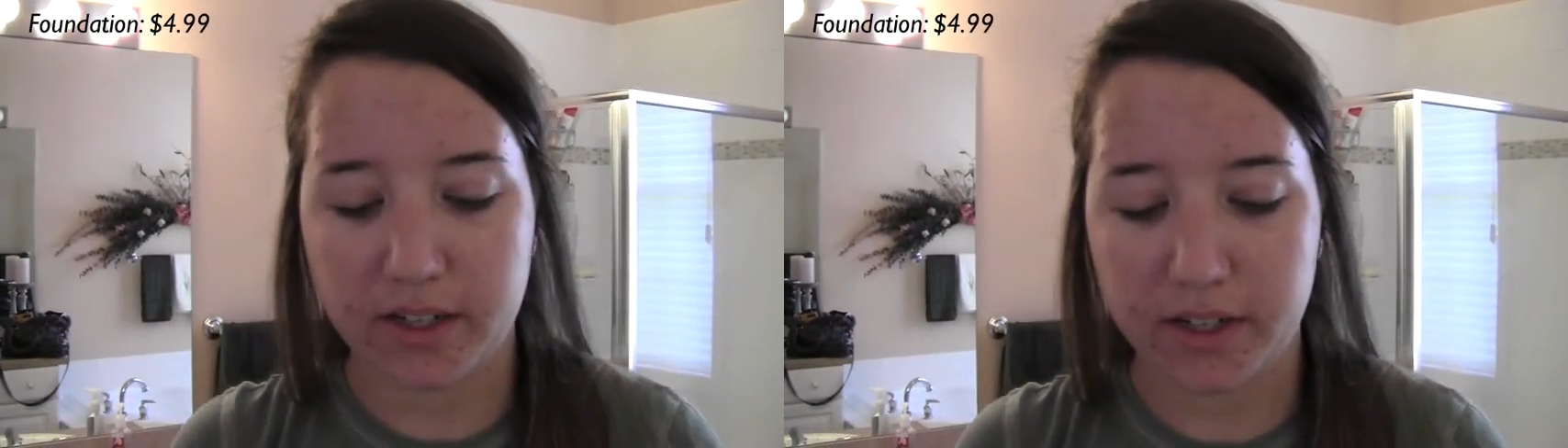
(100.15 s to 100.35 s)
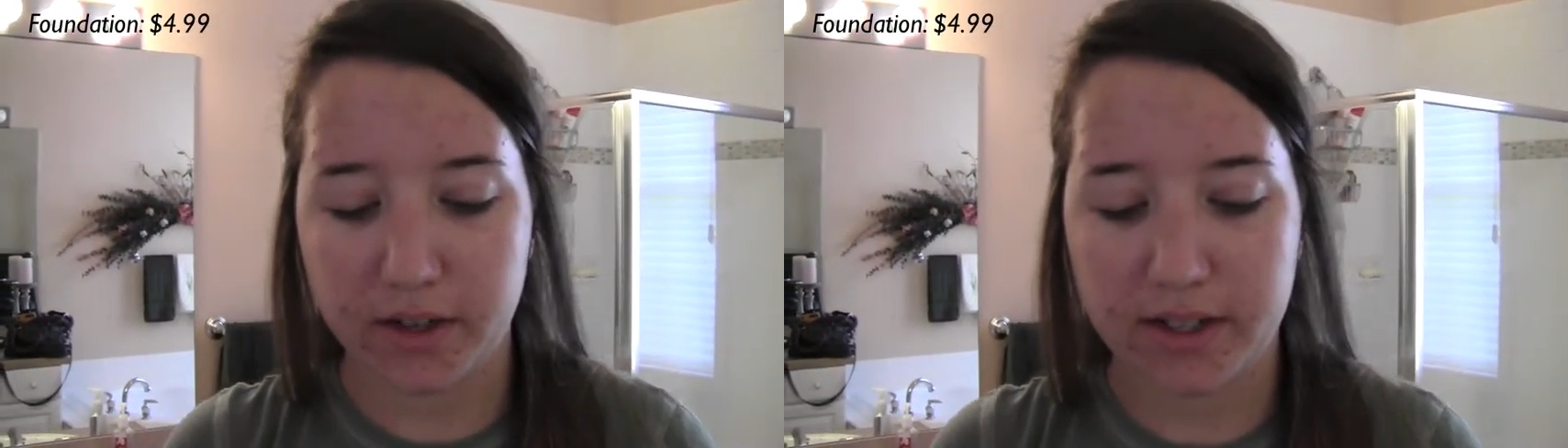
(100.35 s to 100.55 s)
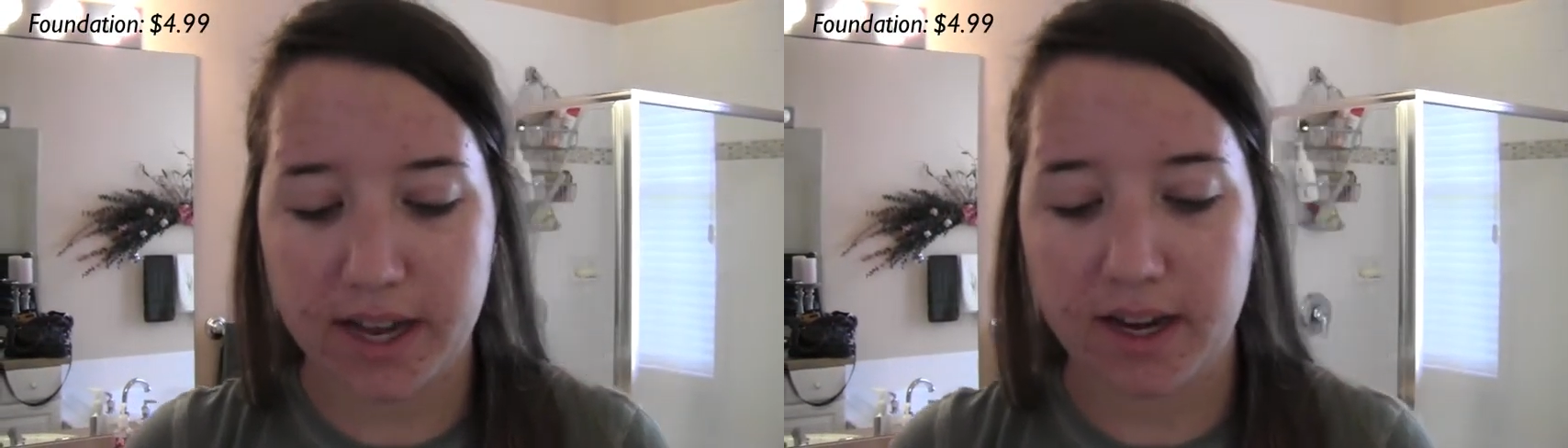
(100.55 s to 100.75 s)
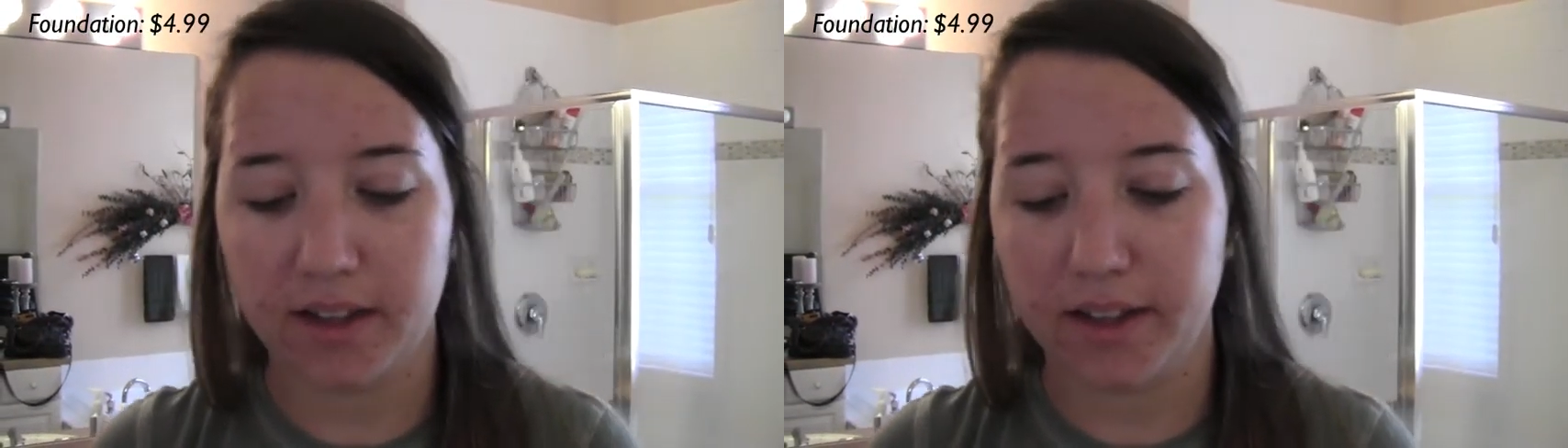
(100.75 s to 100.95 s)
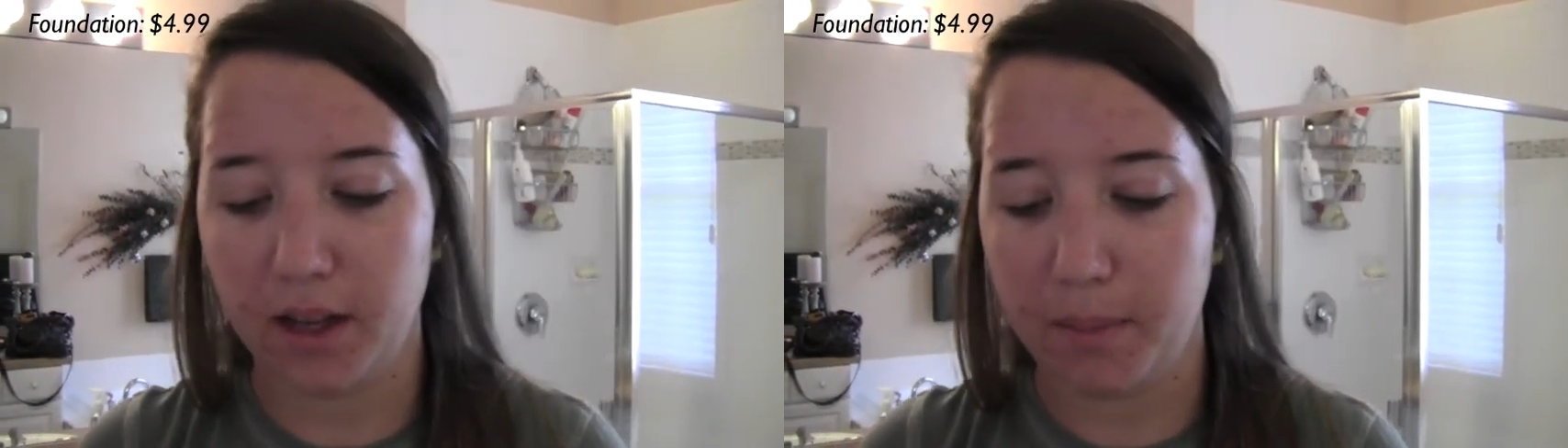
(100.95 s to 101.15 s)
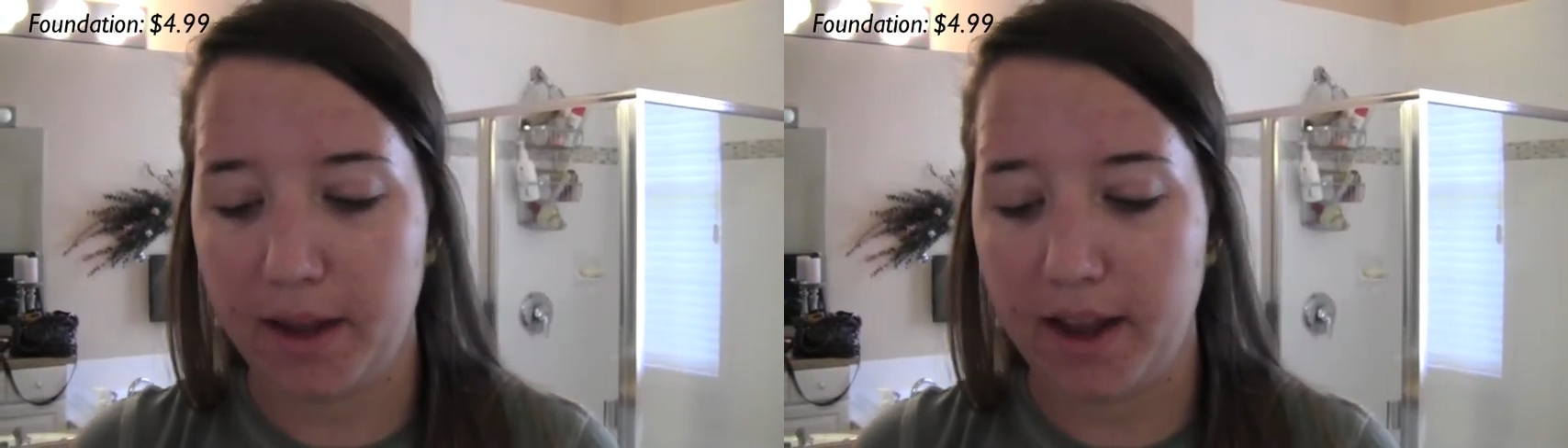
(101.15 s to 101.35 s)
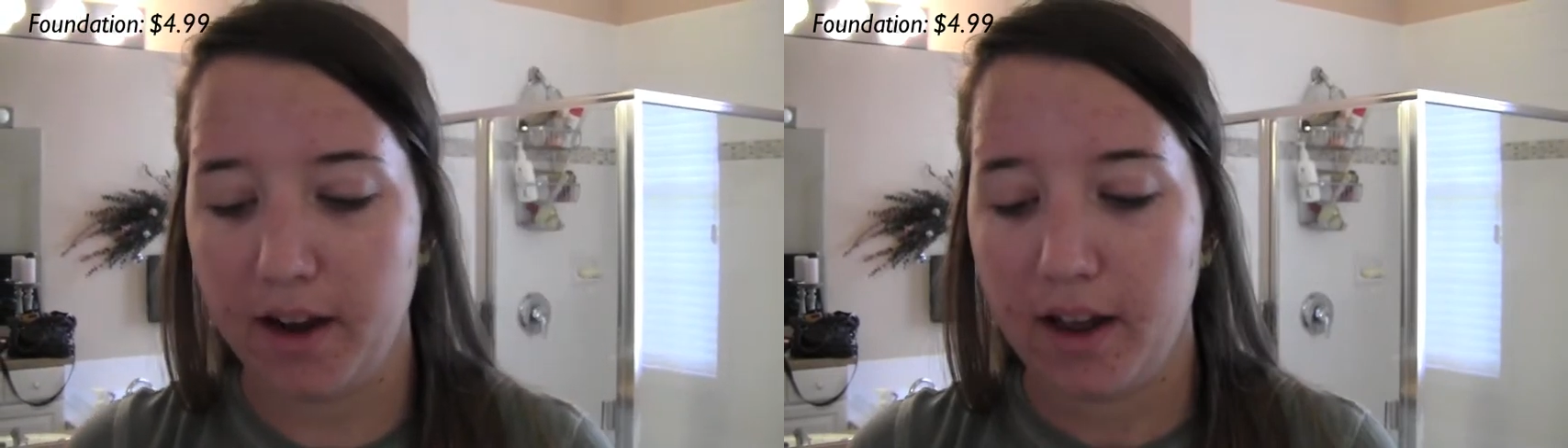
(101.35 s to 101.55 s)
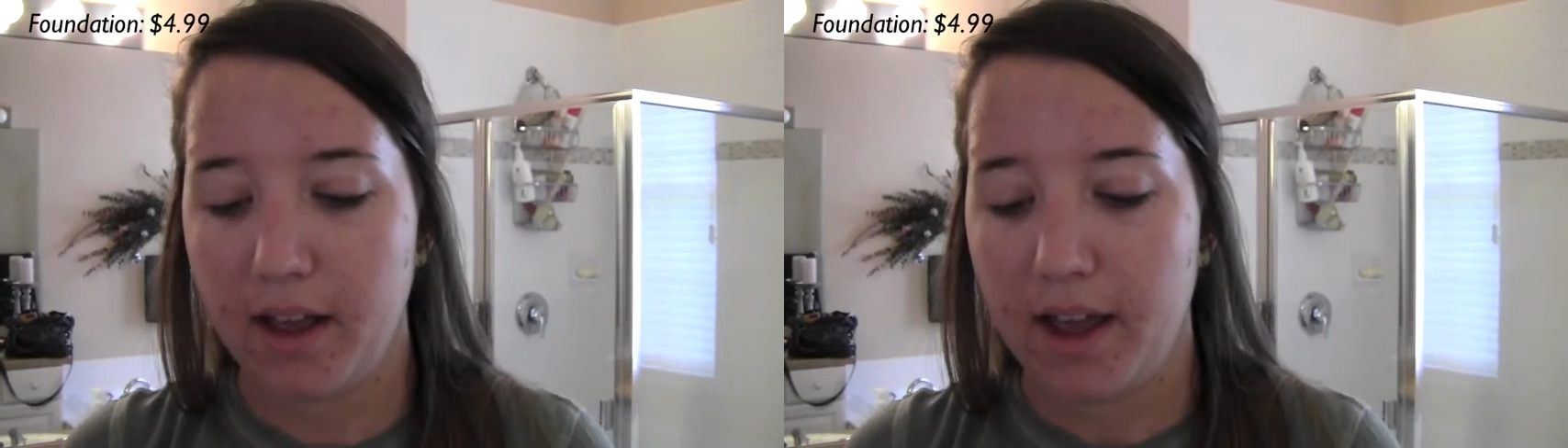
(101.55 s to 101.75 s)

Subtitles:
to take a little bit